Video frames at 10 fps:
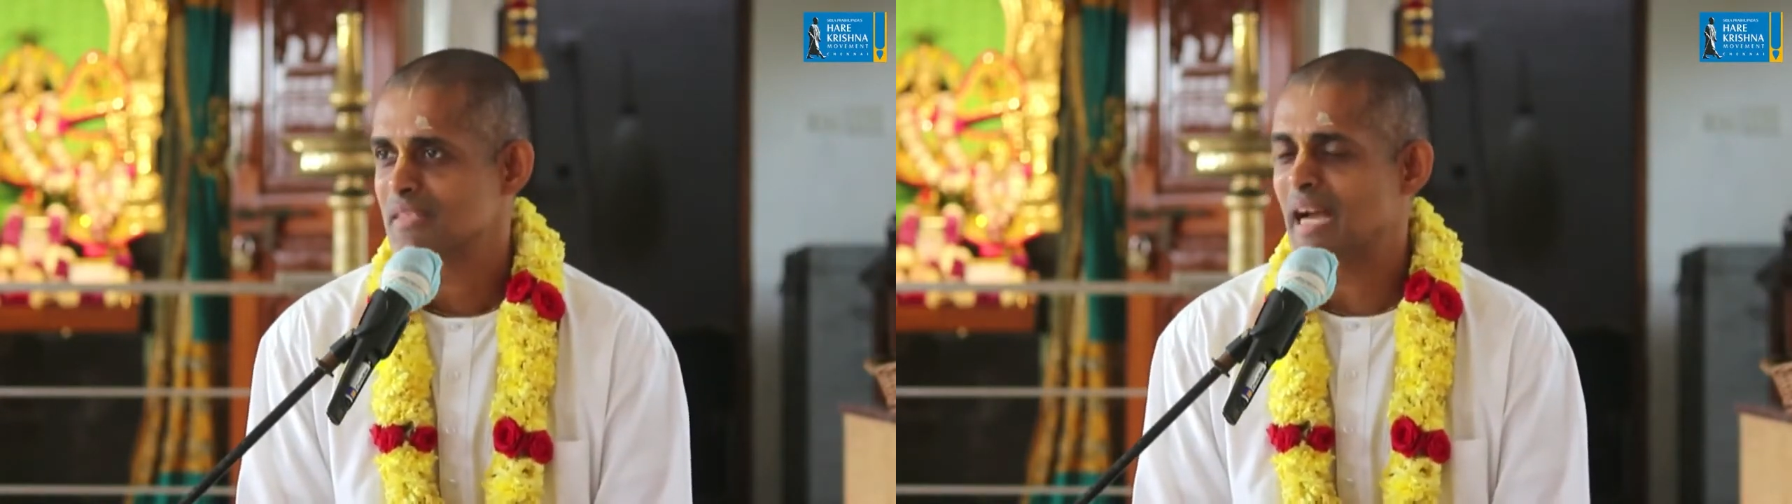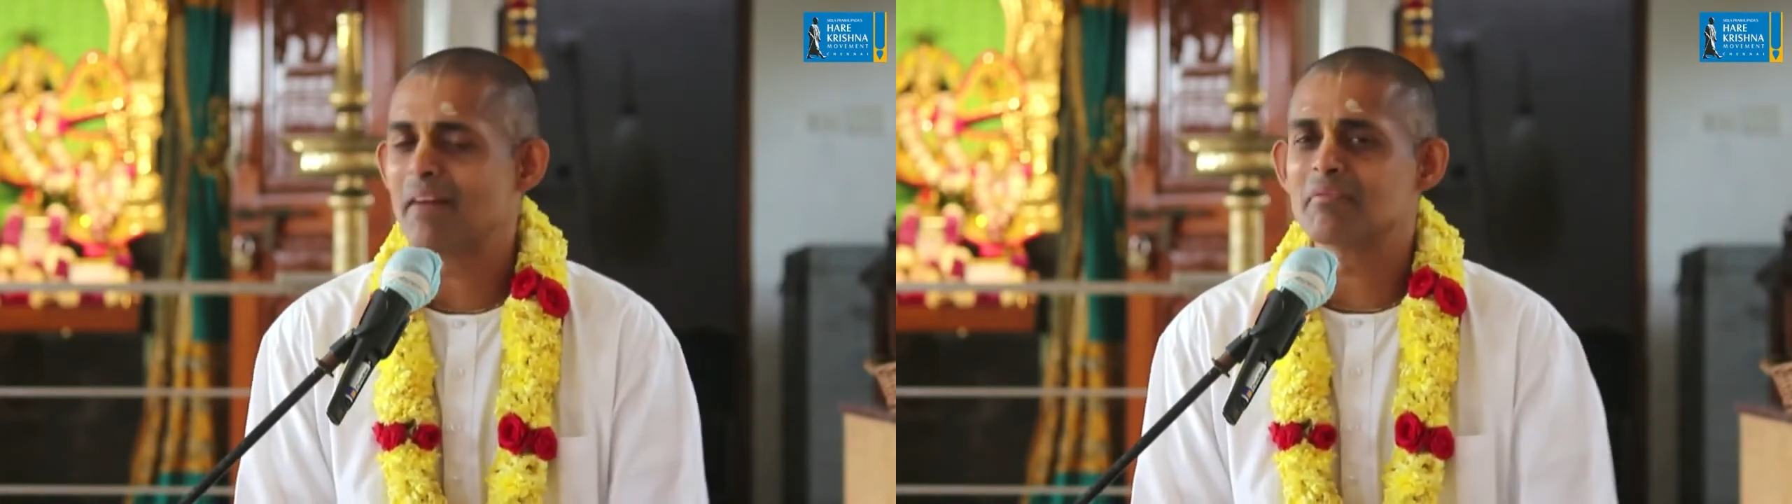
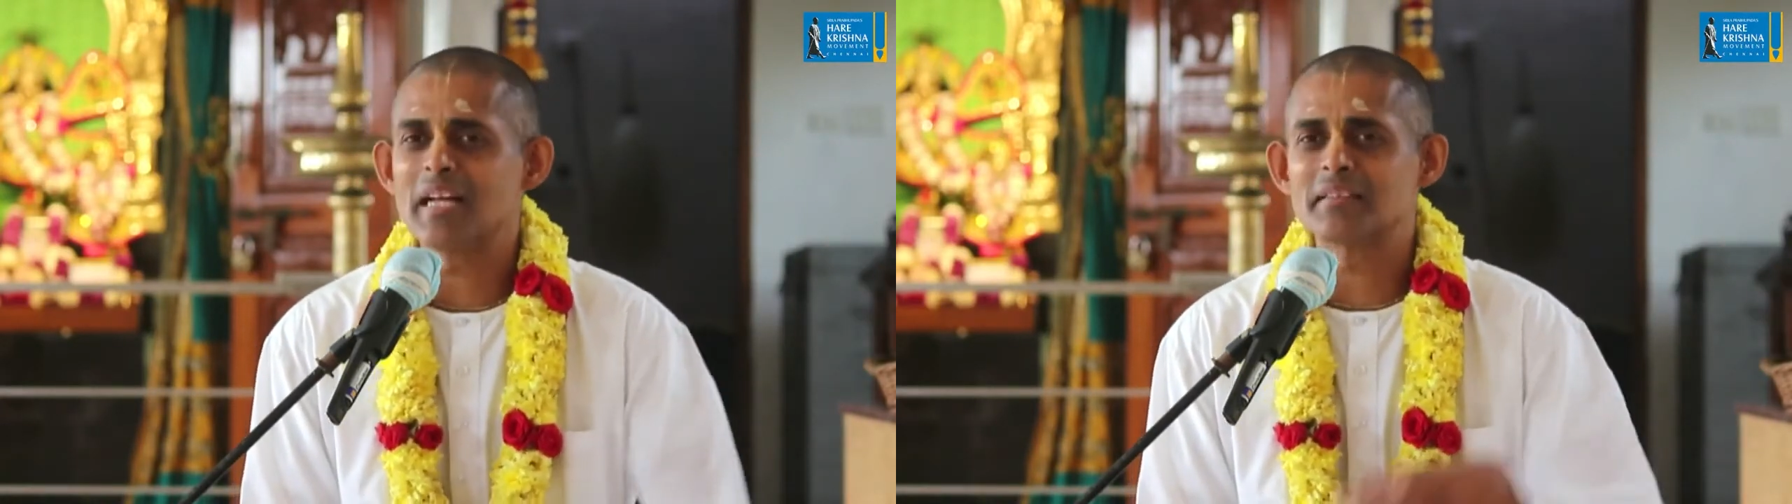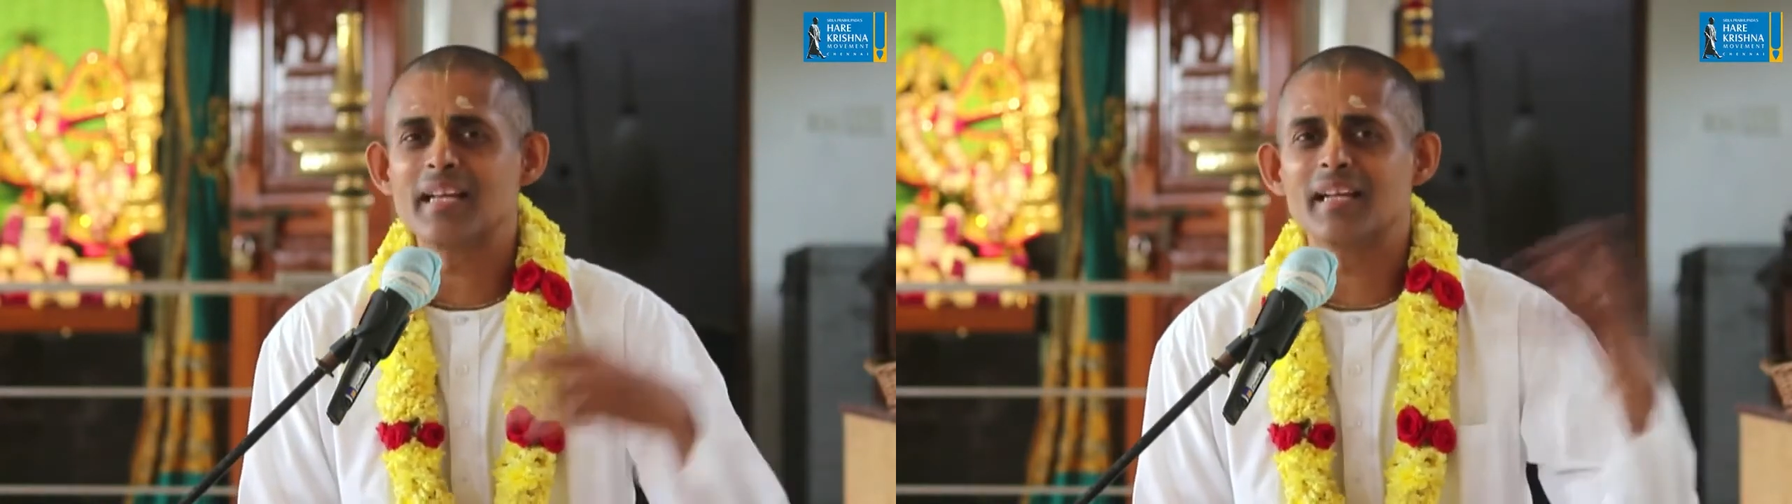I have
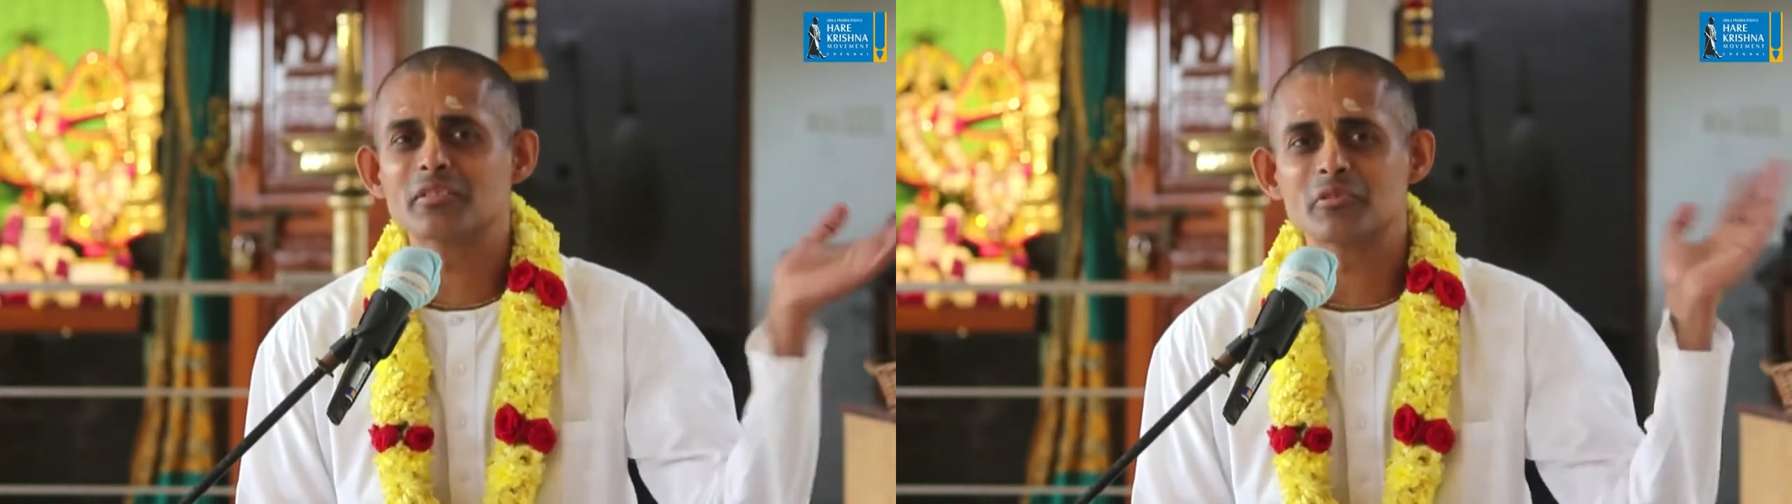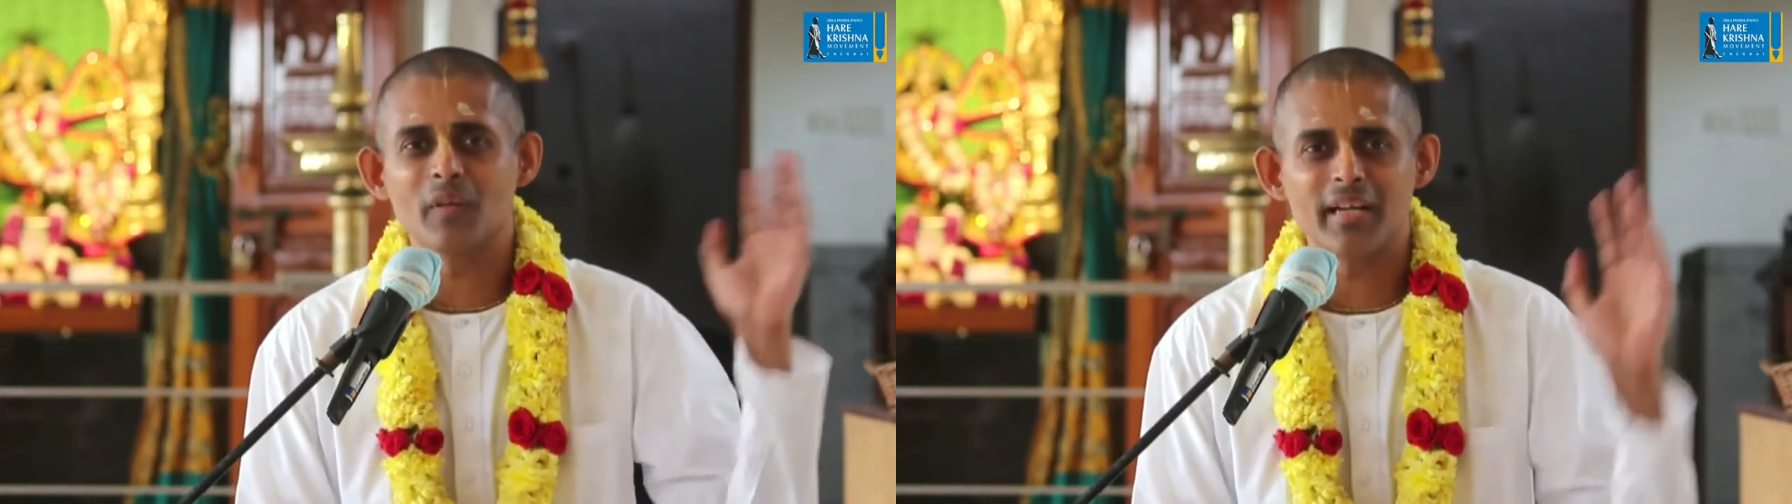nothing
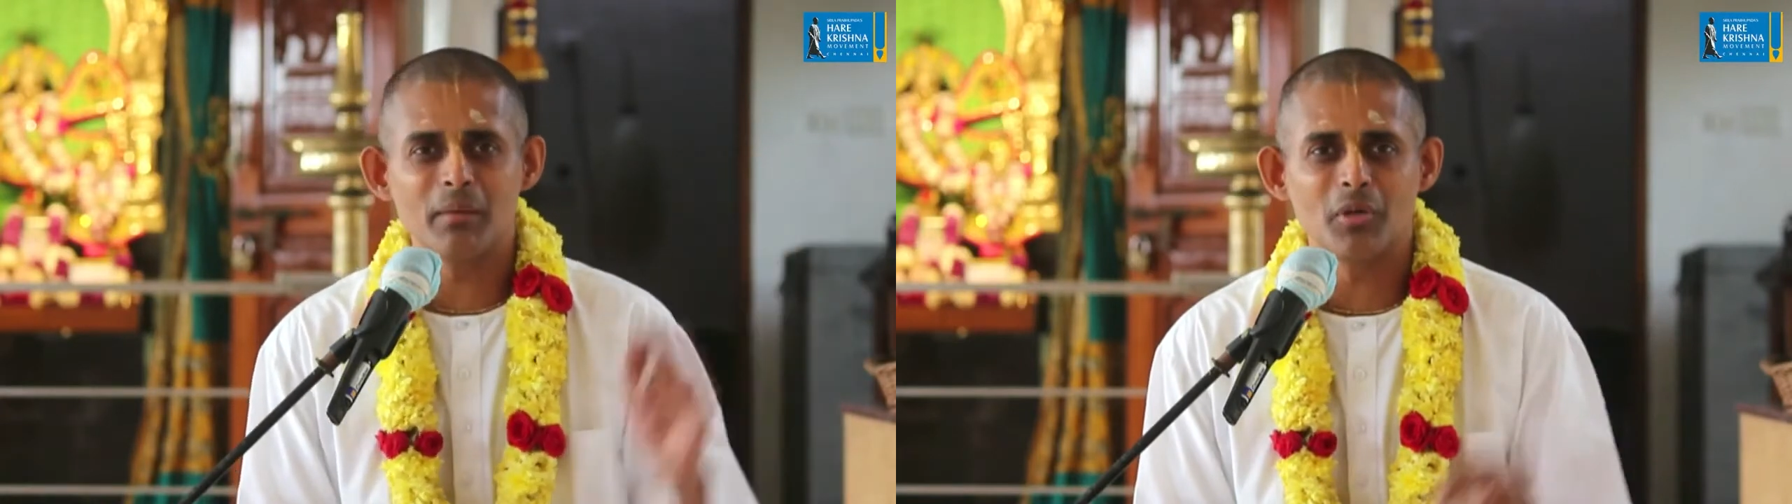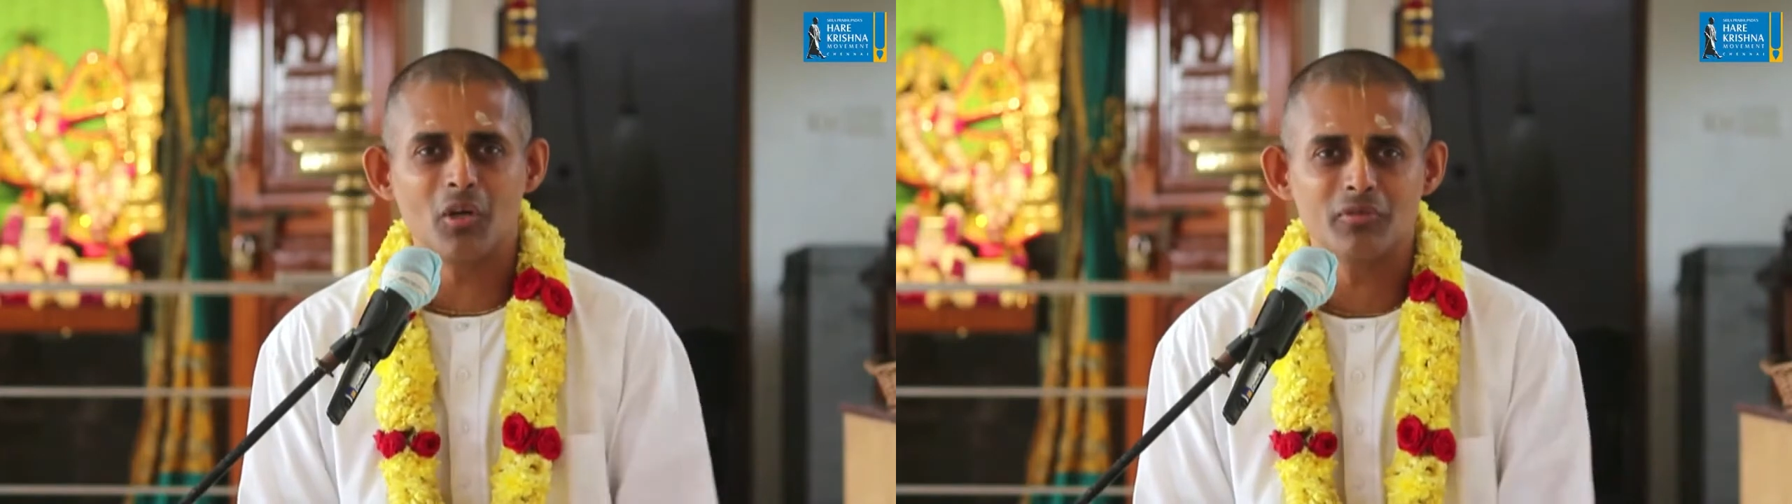else to worry
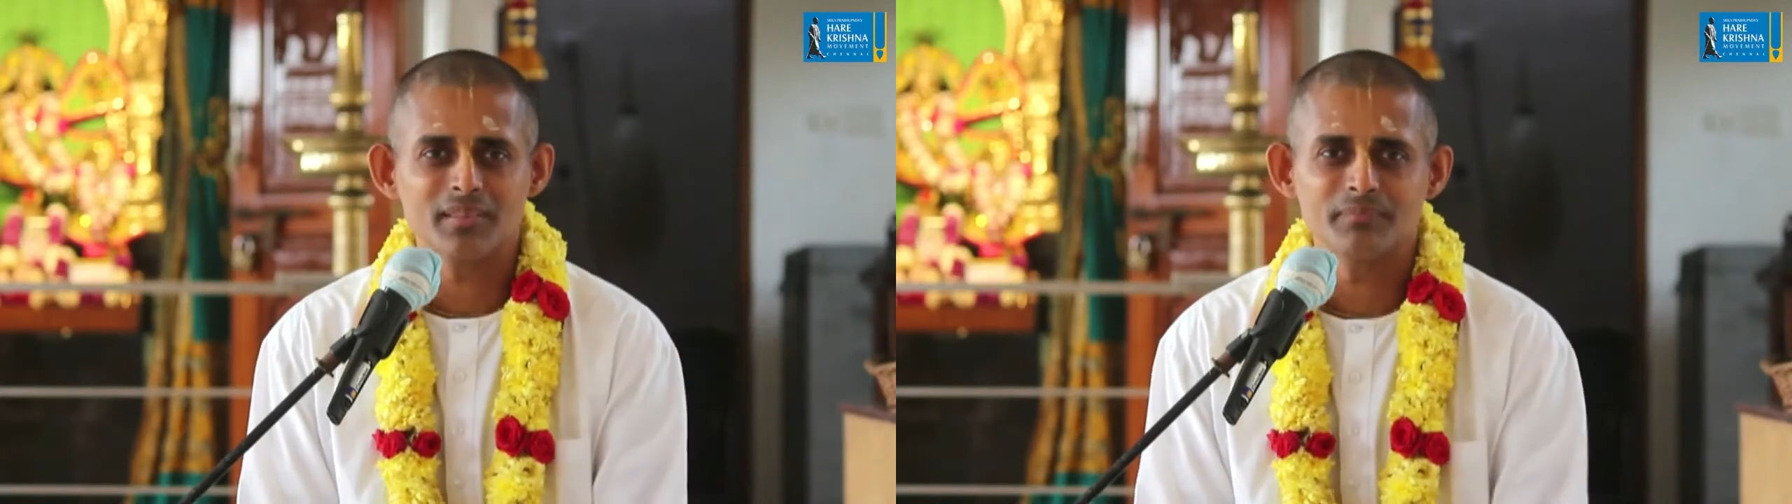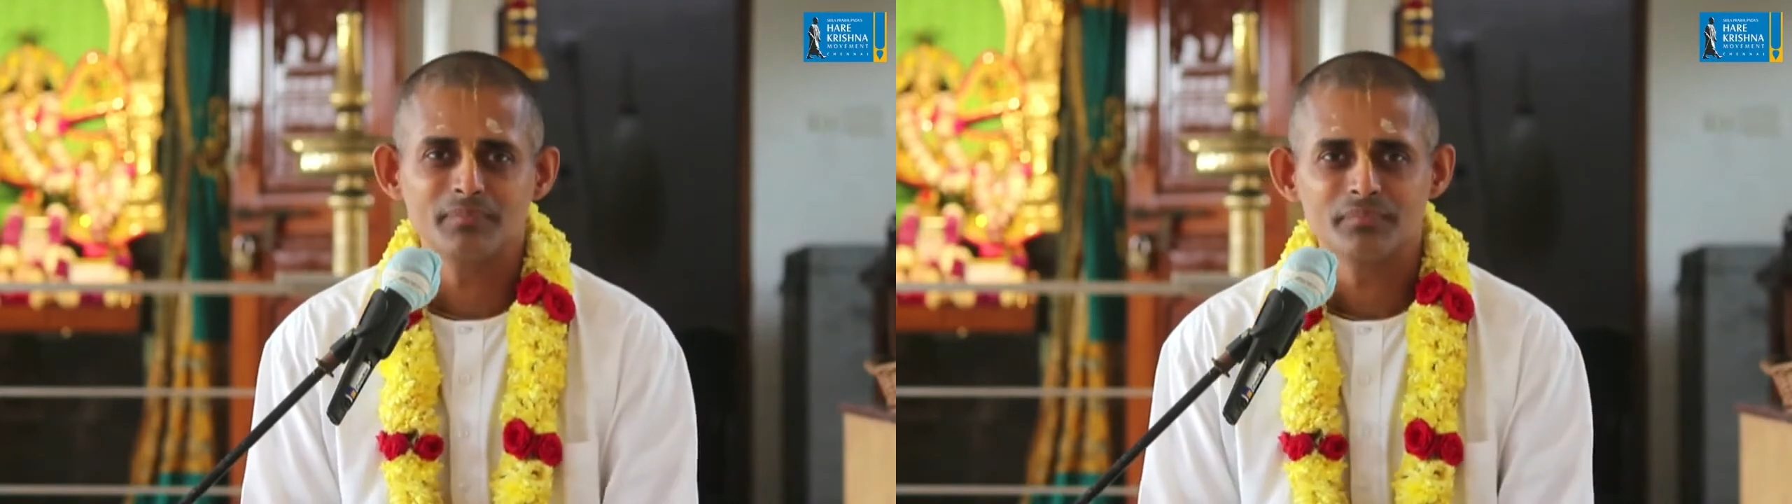about.